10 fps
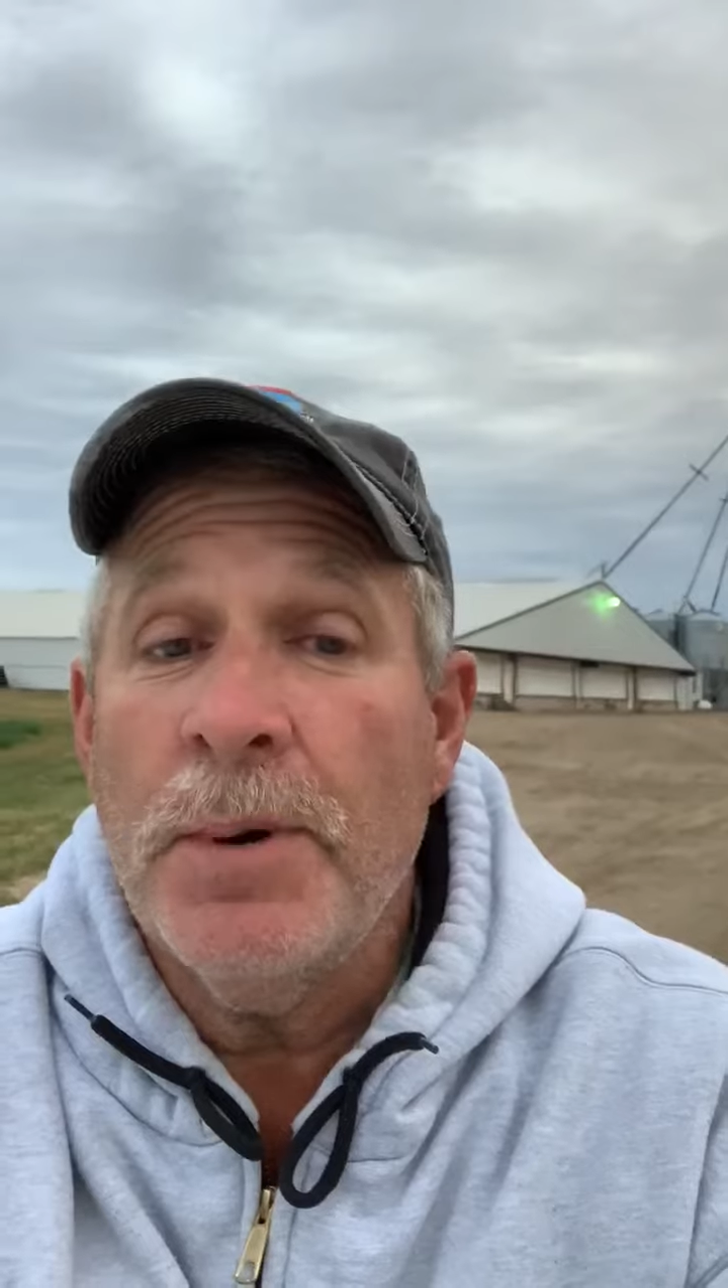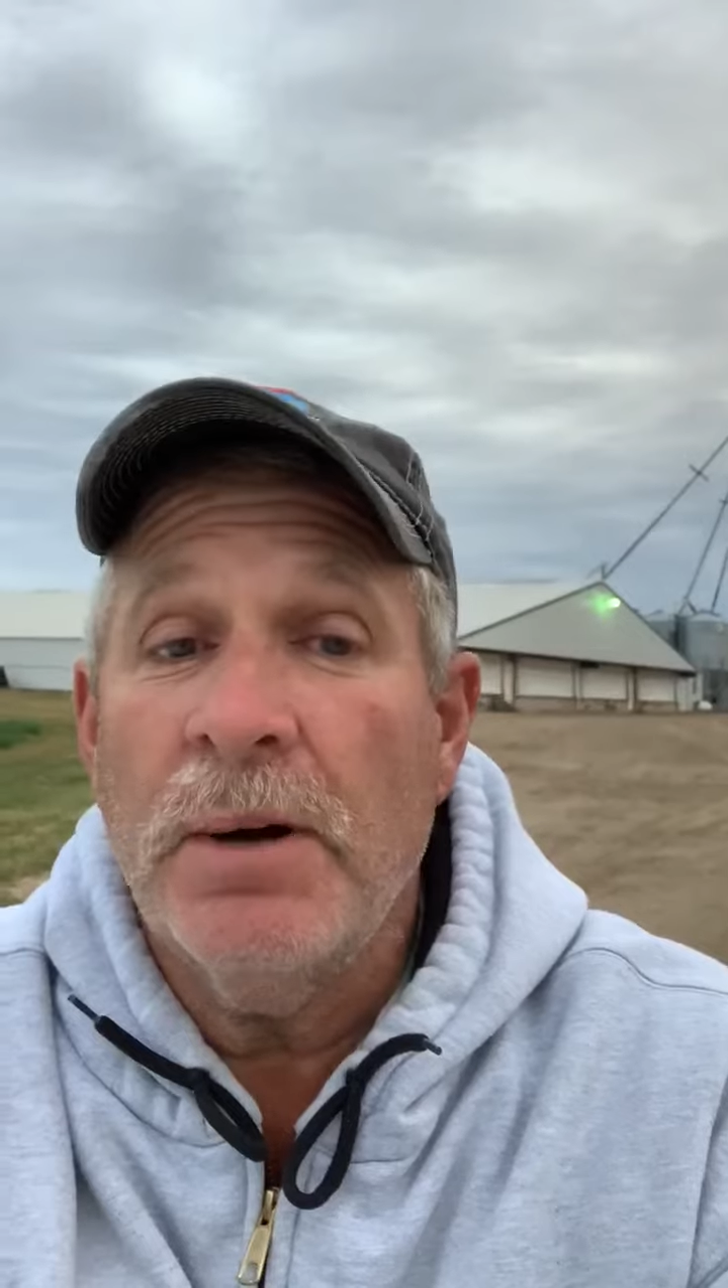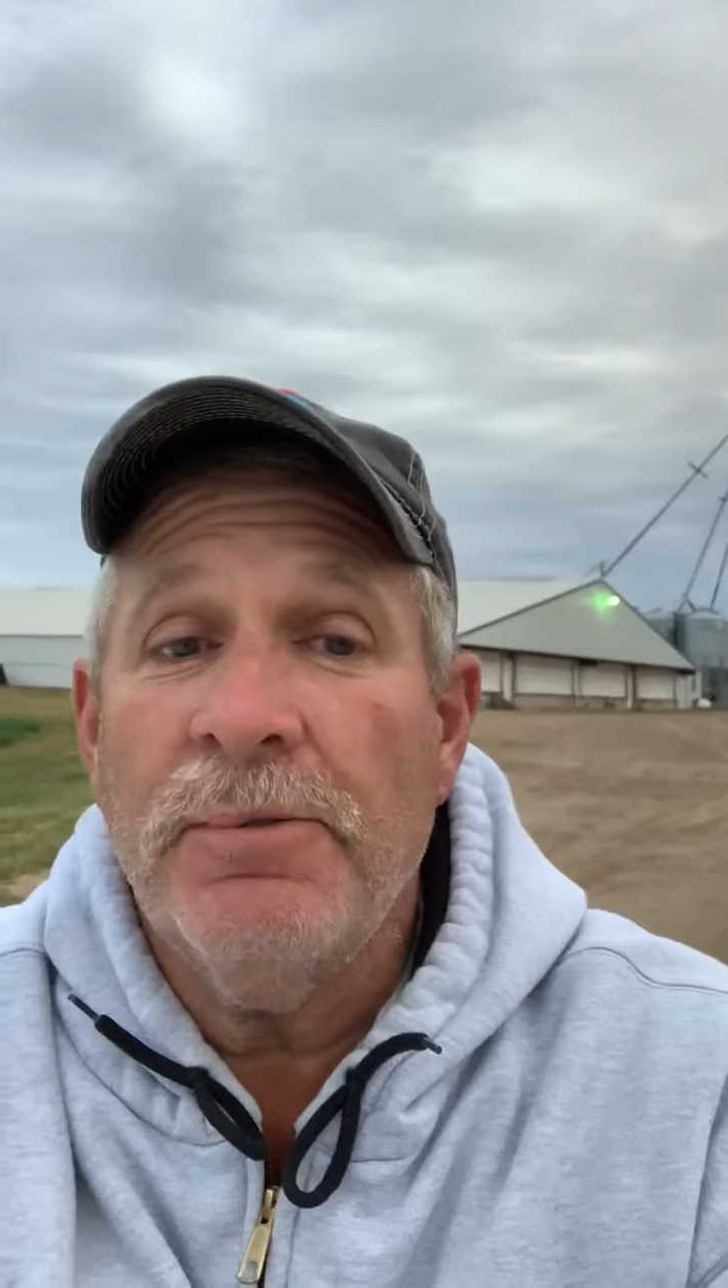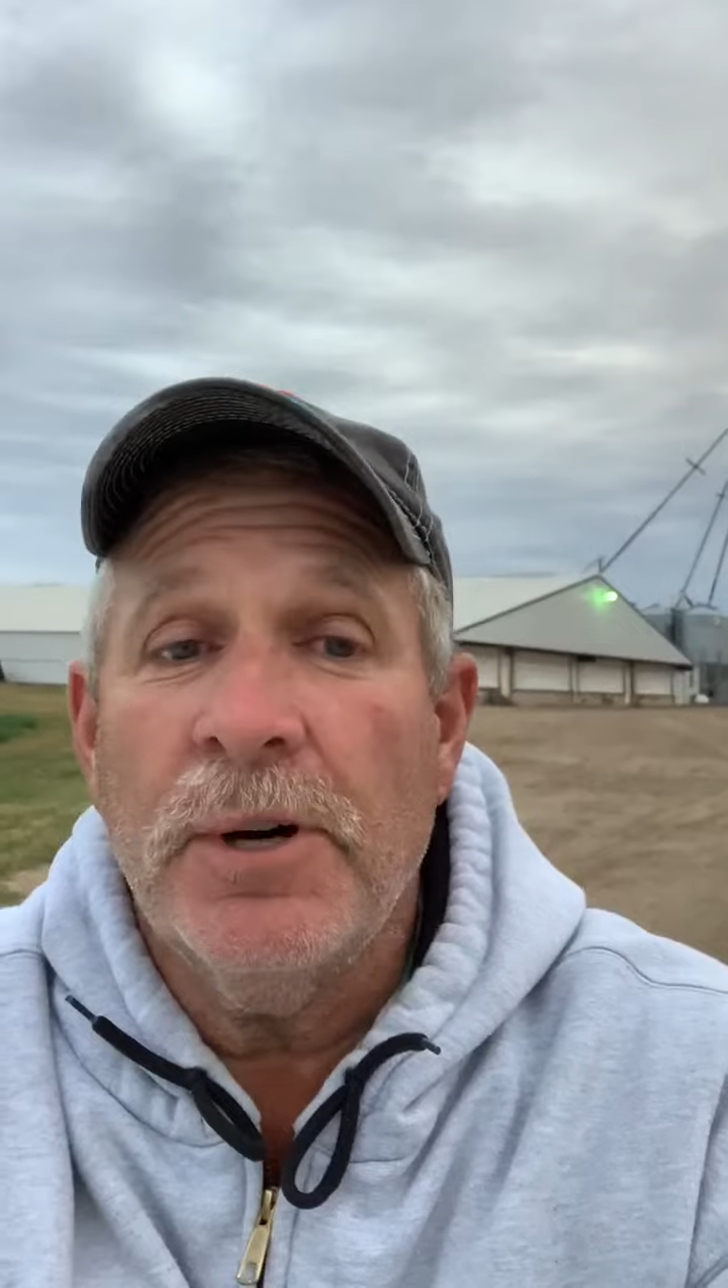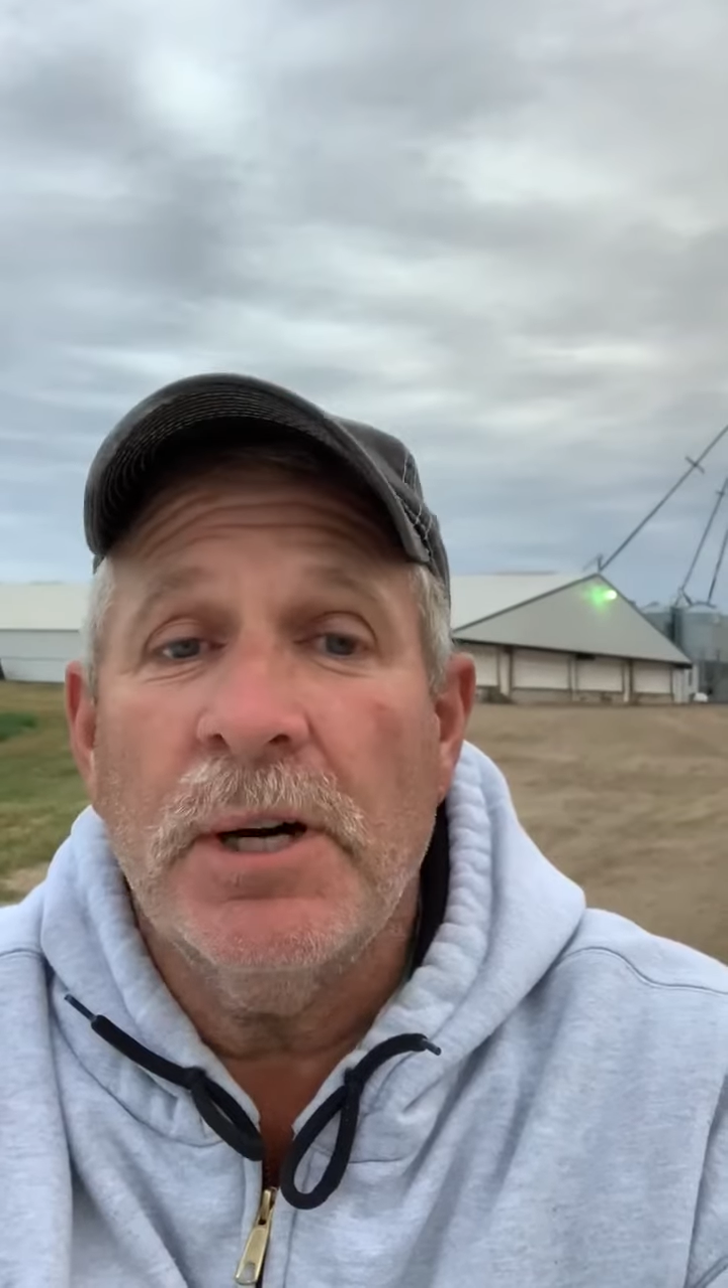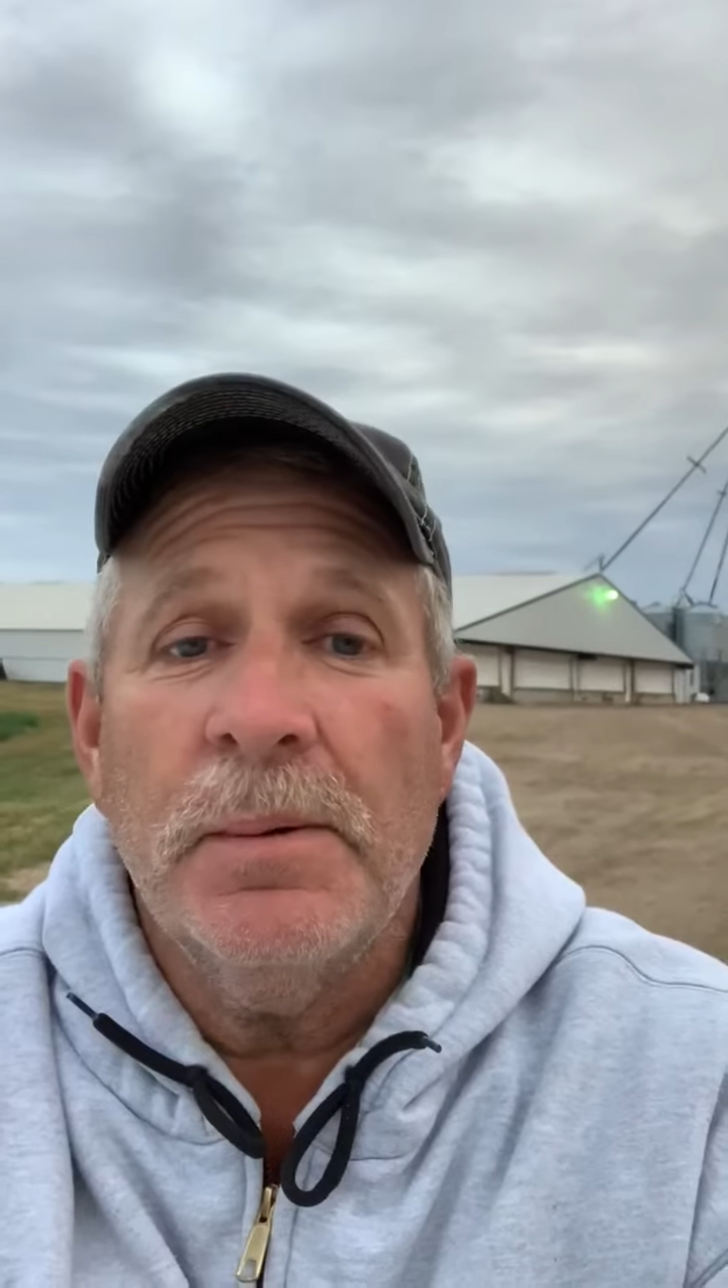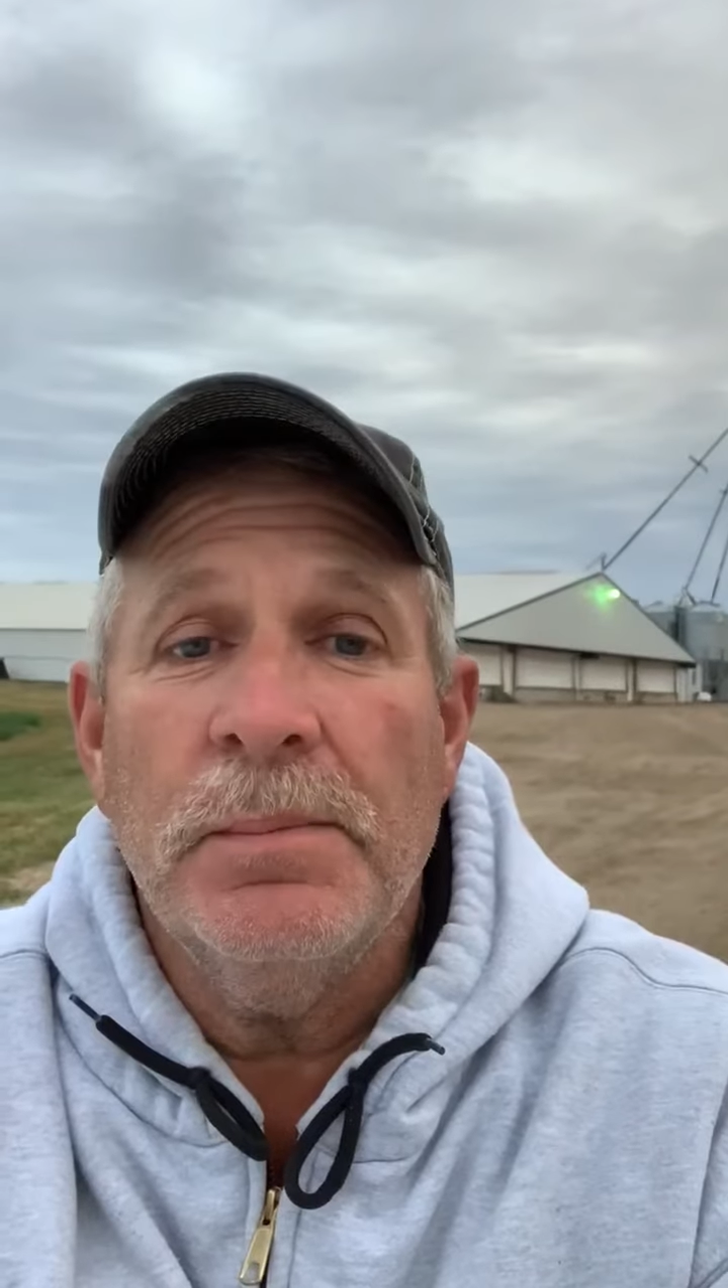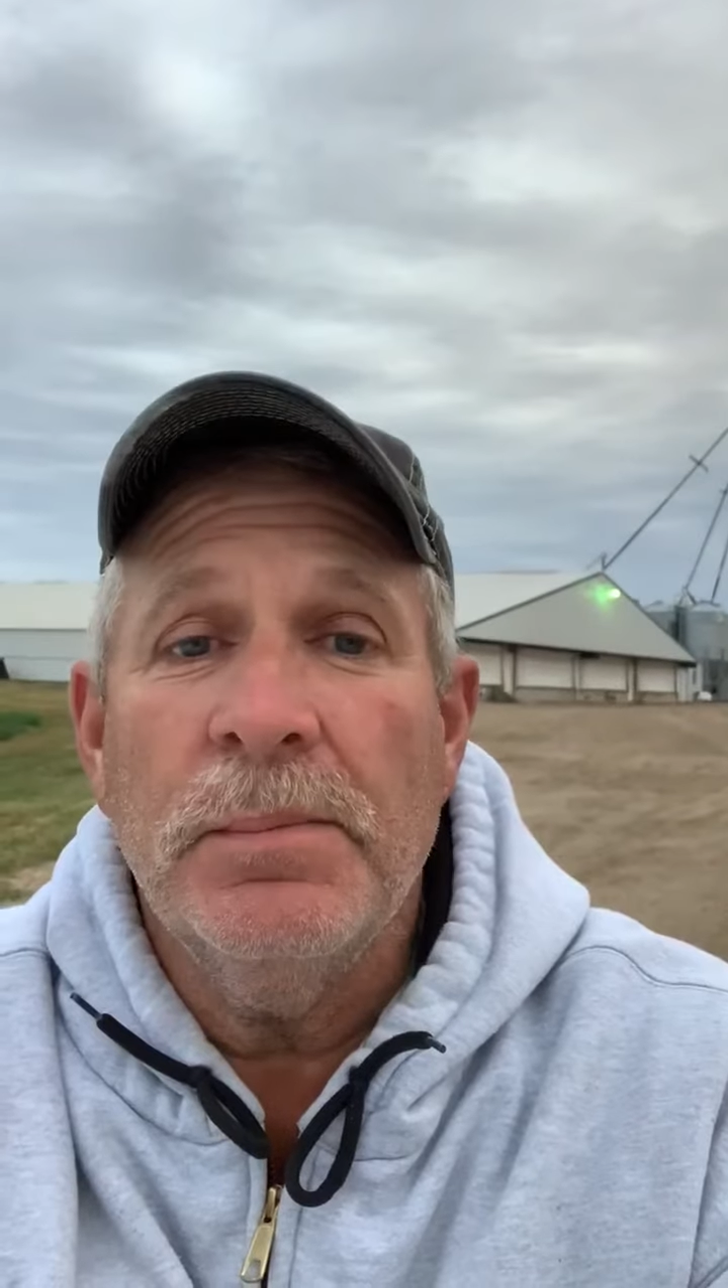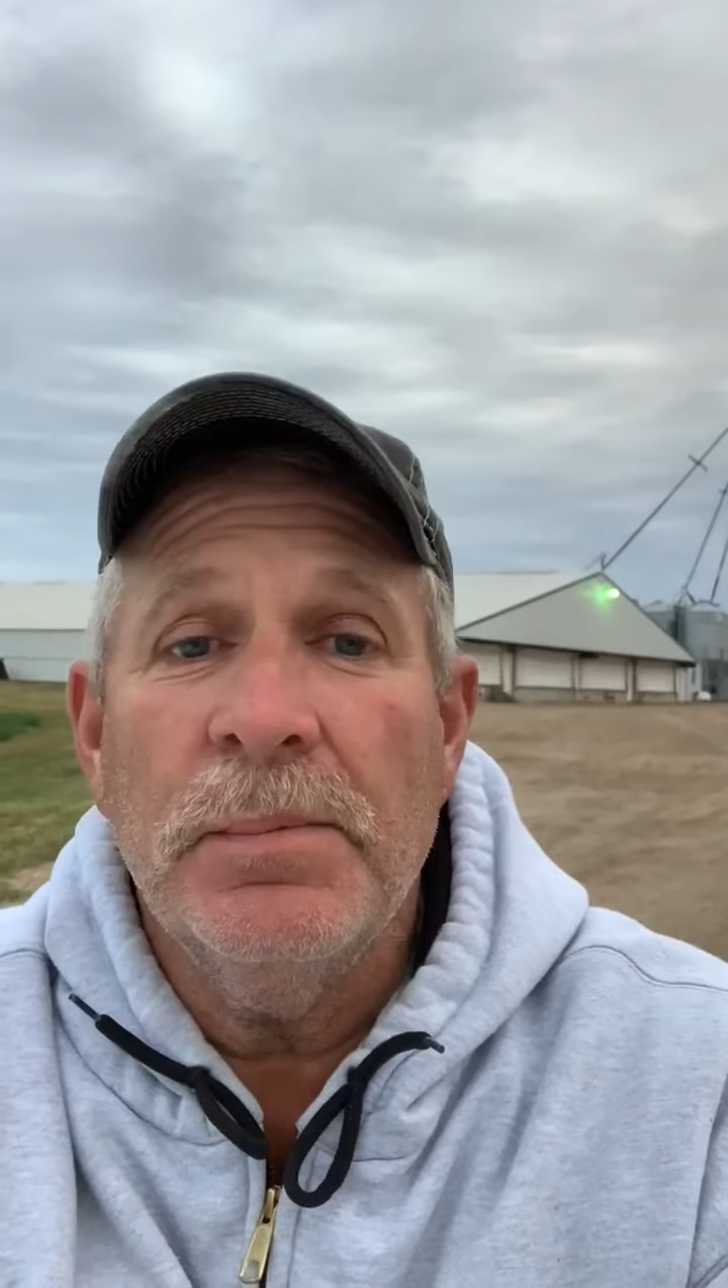our farm